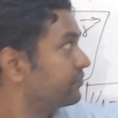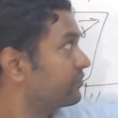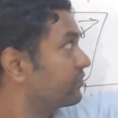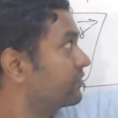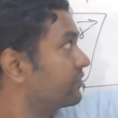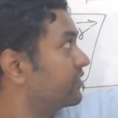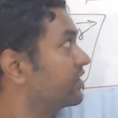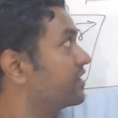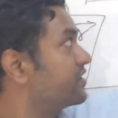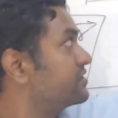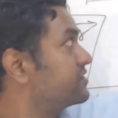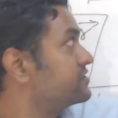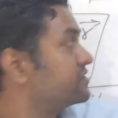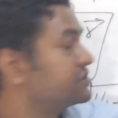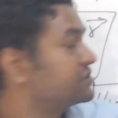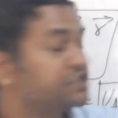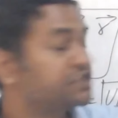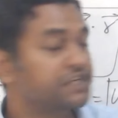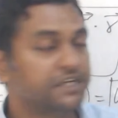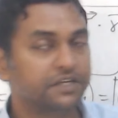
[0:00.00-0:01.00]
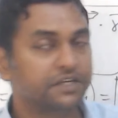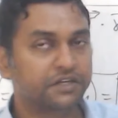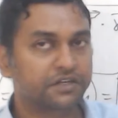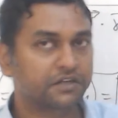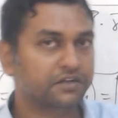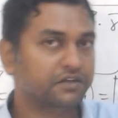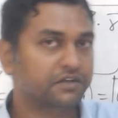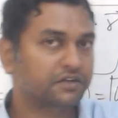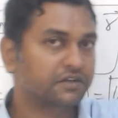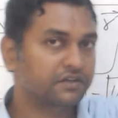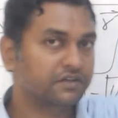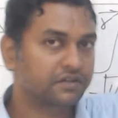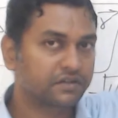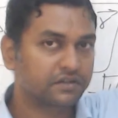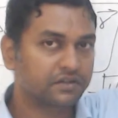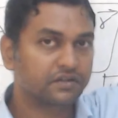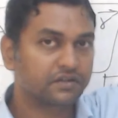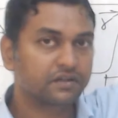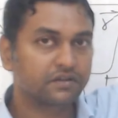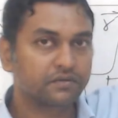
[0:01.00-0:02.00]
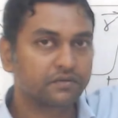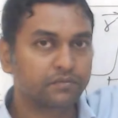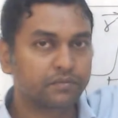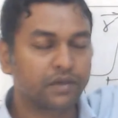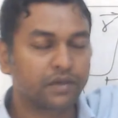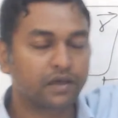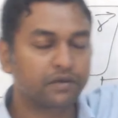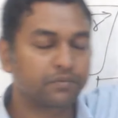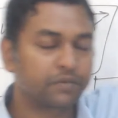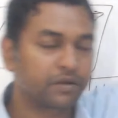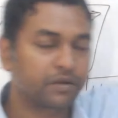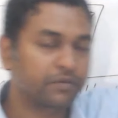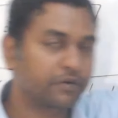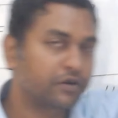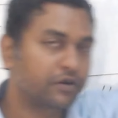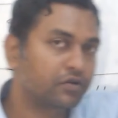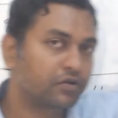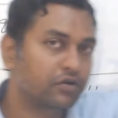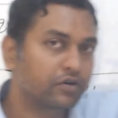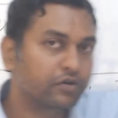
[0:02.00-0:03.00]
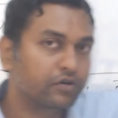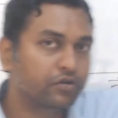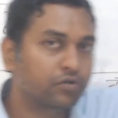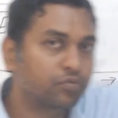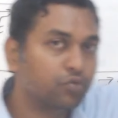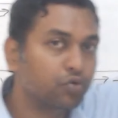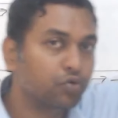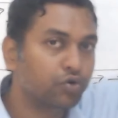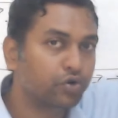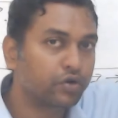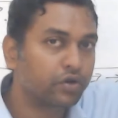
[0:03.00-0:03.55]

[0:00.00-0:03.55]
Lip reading: there is a sheet perpendicular to the board,